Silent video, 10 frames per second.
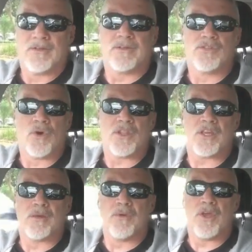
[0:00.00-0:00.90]
join the
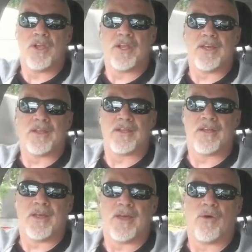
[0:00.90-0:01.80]
community and
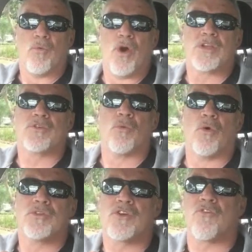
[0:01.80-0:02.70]
work
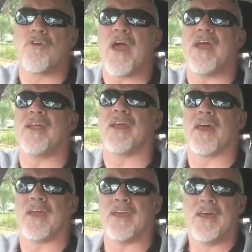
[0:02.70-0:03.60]
towards creating
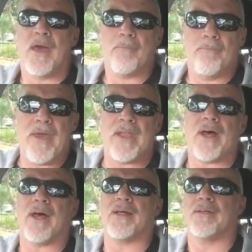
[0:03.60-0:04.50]
a
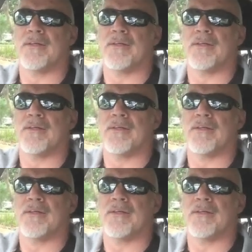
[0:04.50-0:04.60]
better